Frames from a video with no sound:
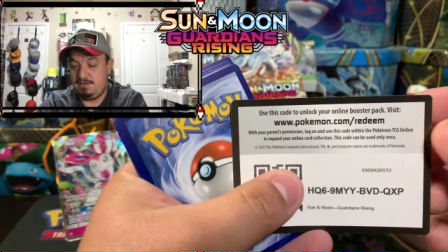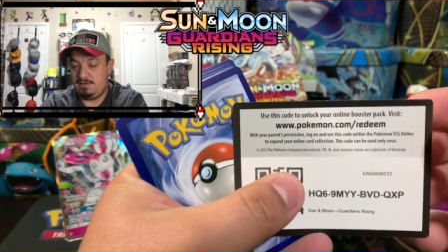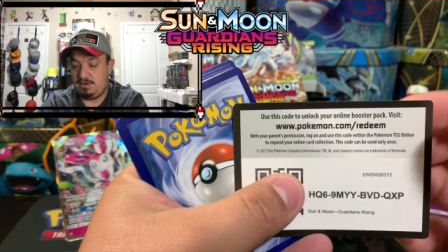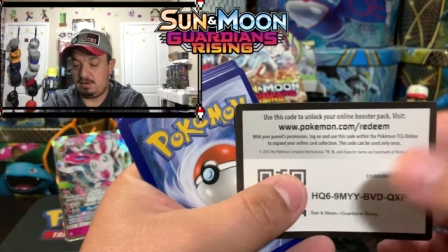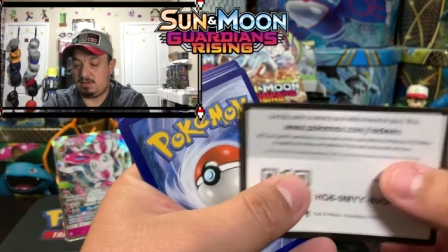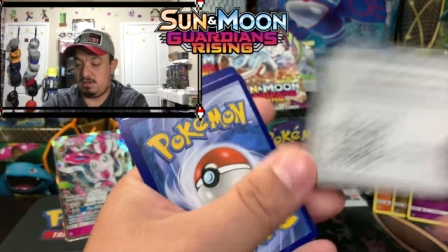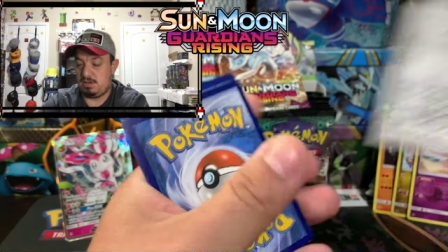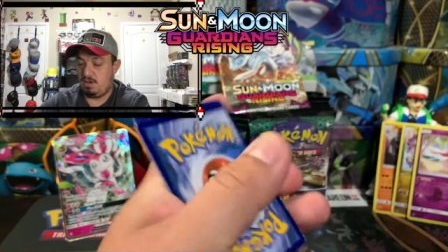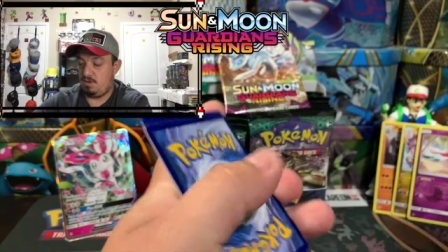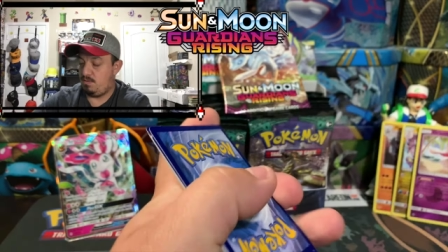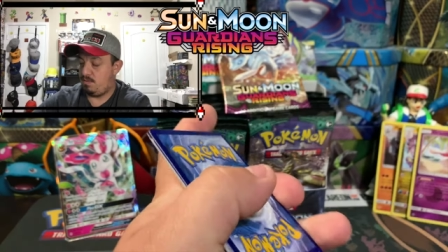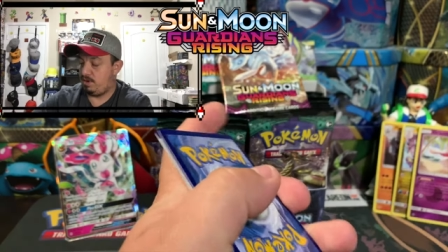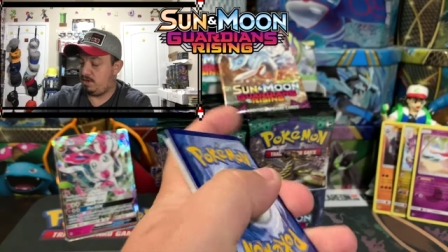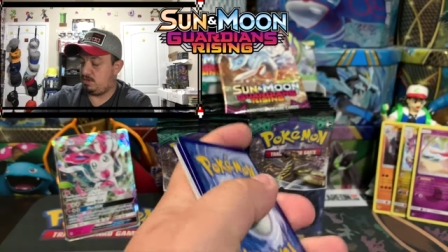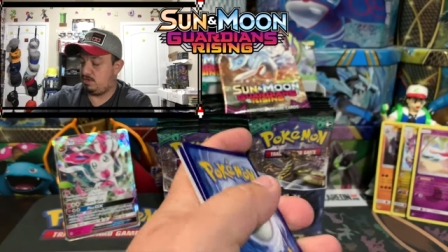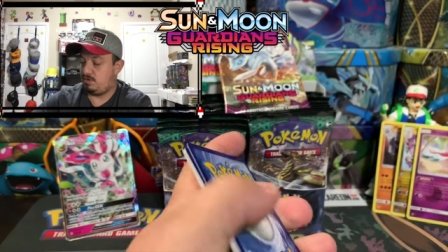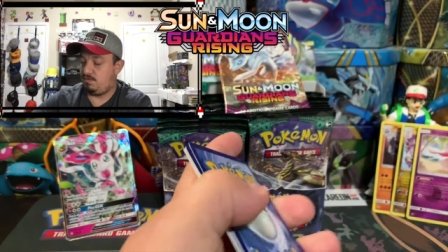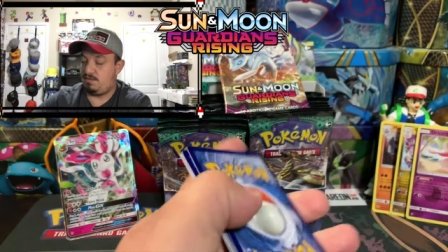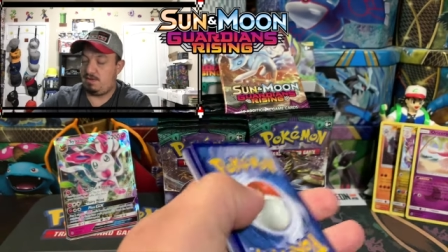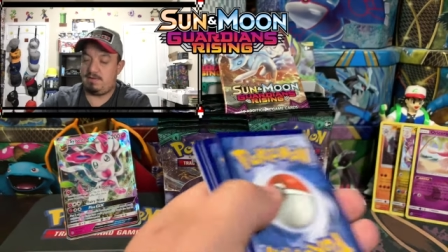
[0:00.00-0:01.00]
Falcon, what
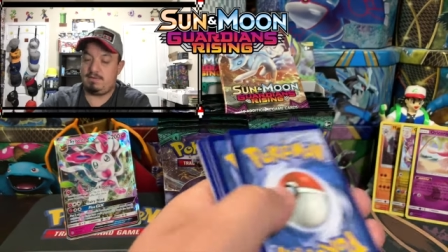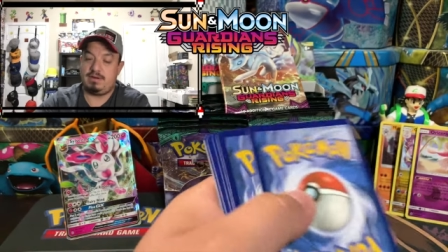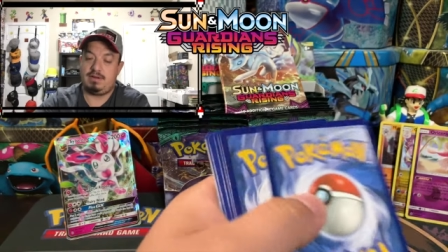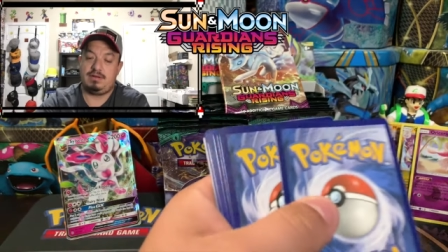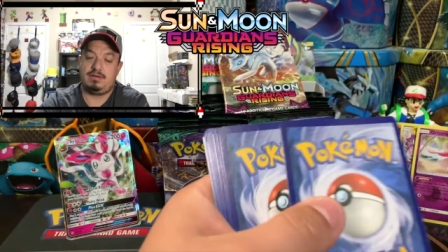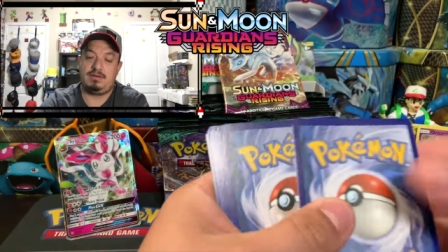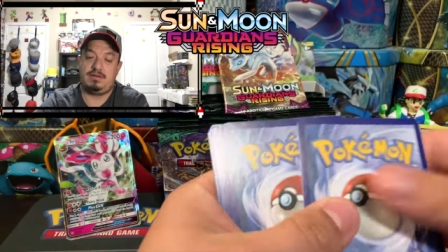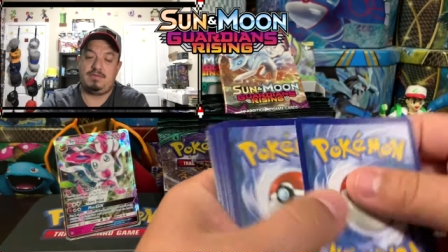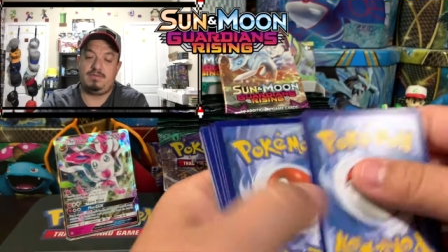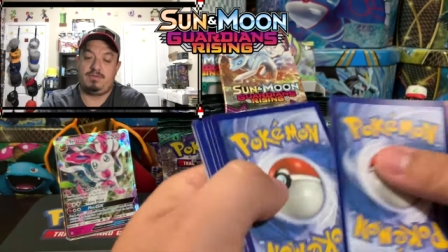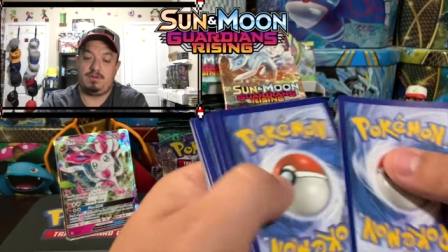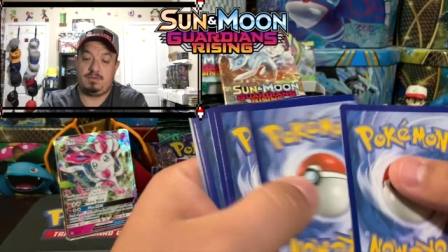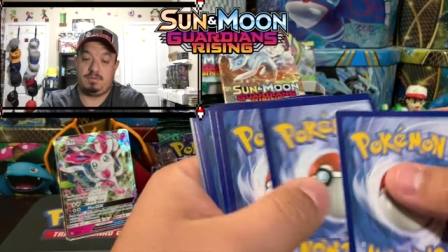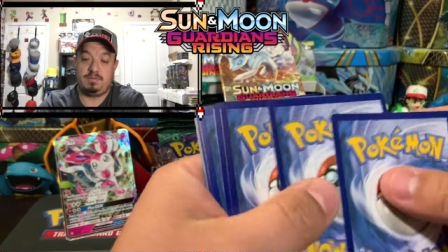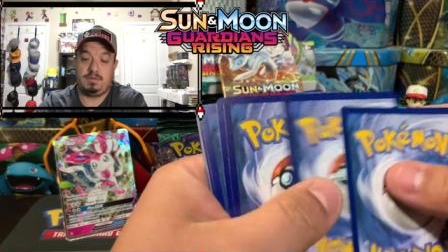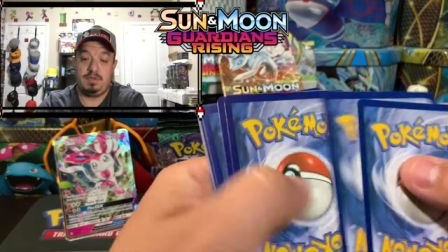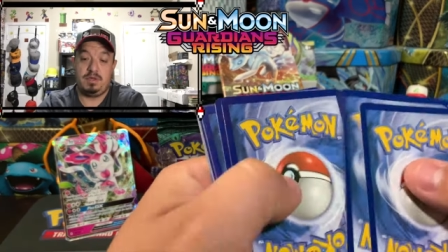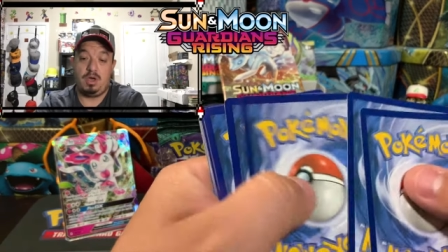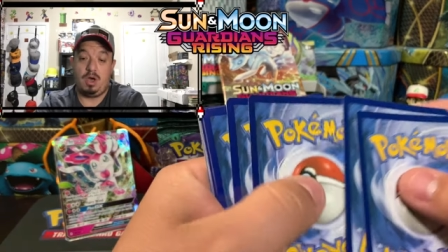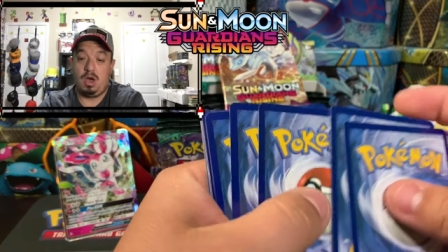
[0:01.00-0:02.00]
is your favorite Alolan
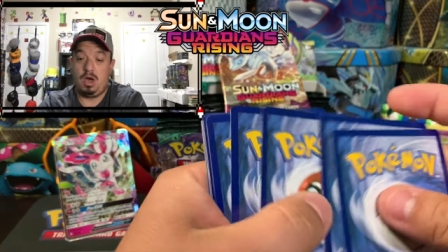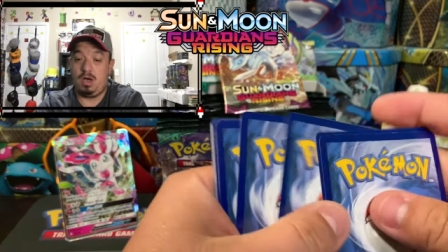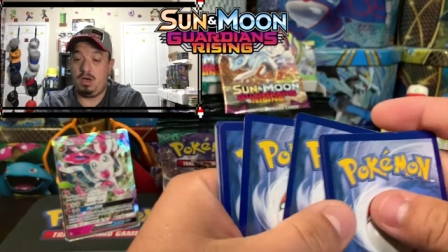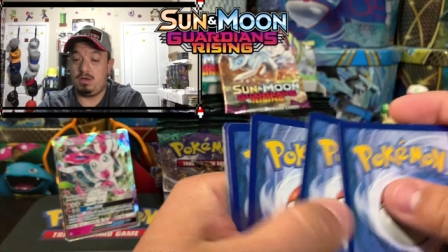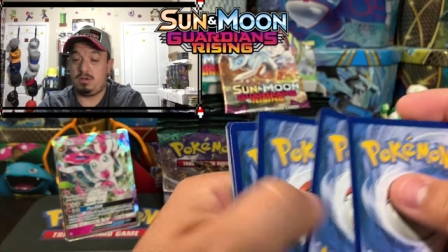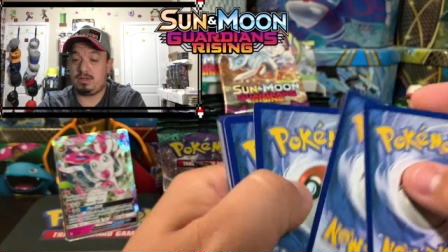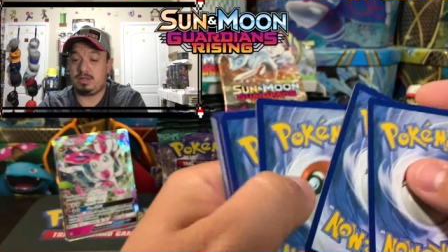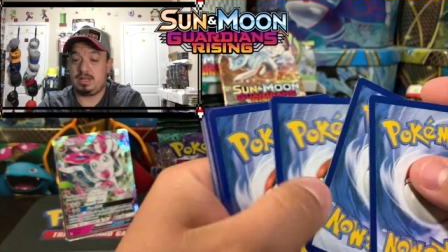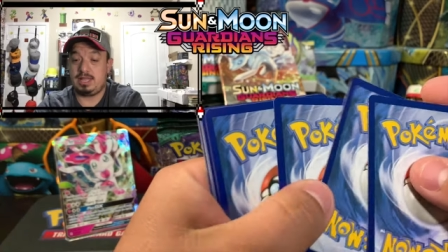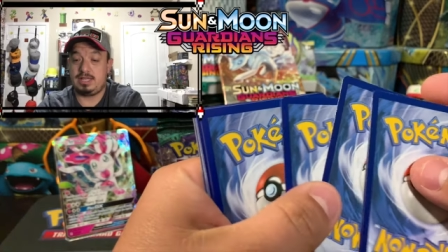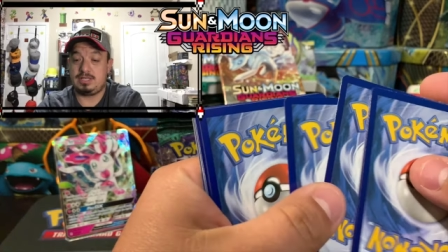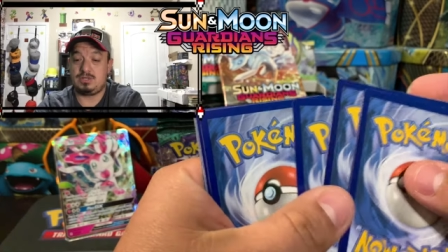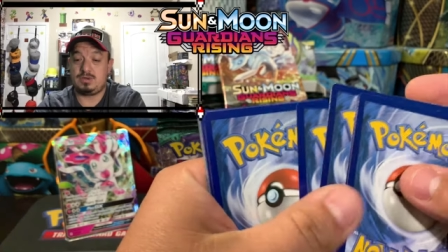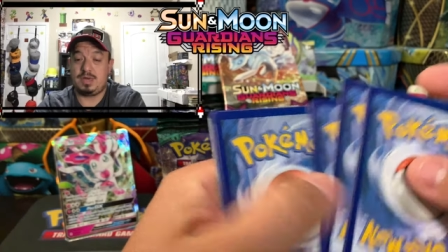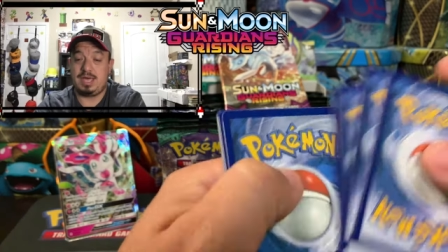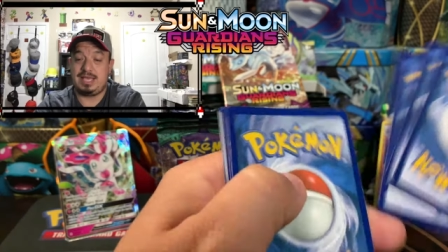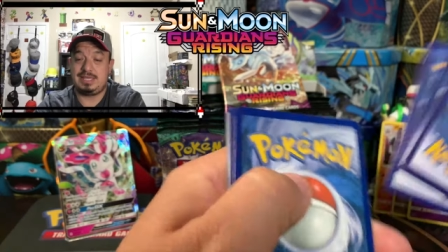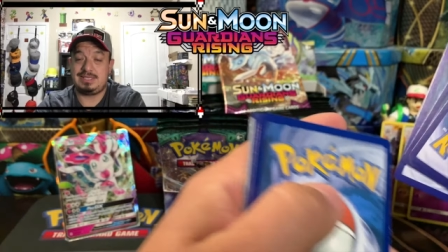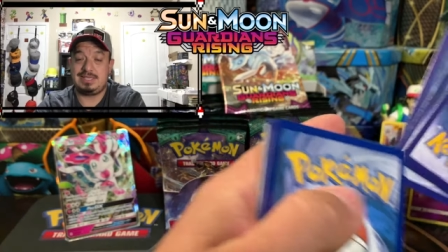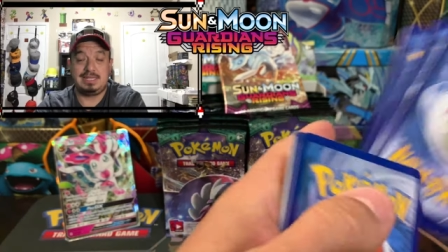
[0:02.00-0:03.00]
form? Oh, glad
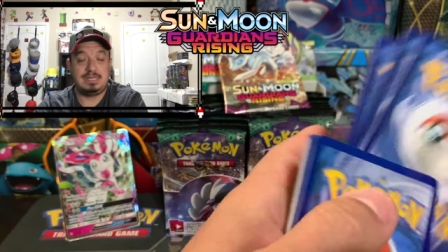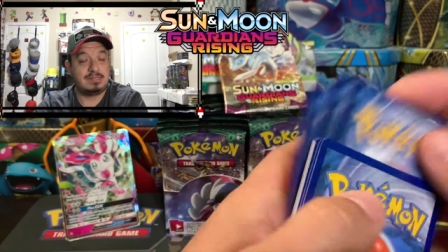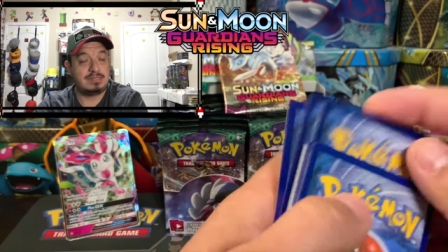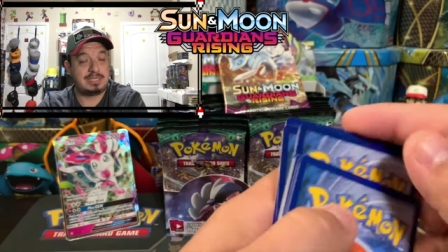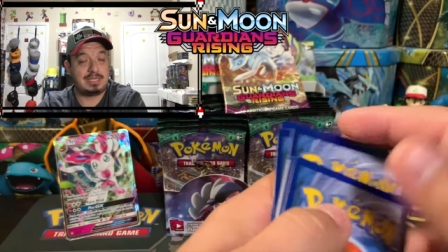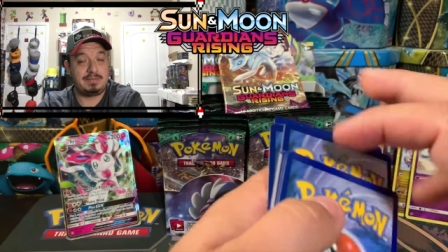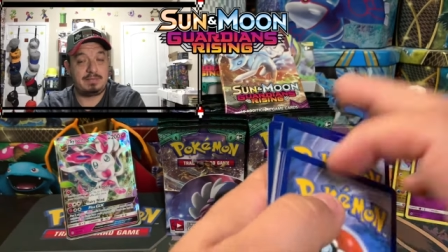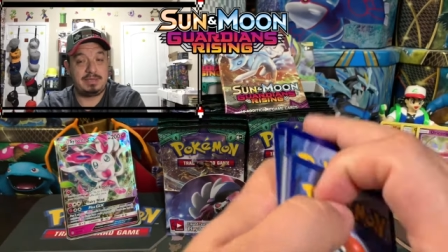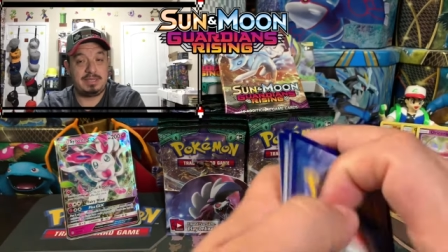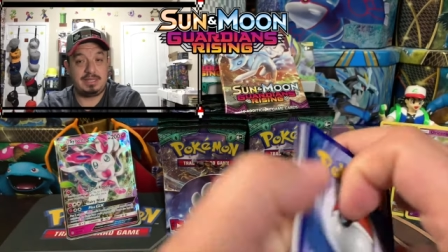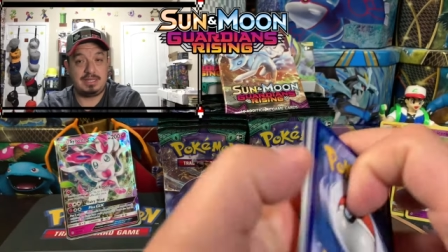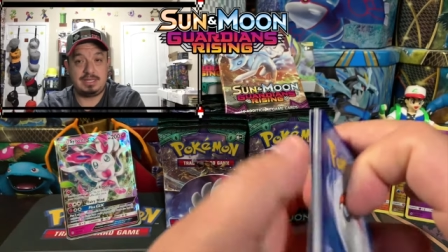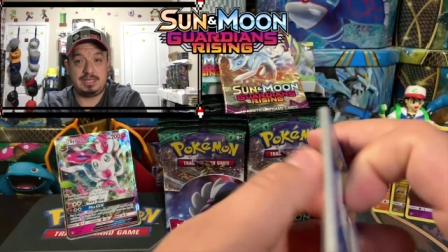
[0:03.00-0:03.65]
you asked, little Timmy.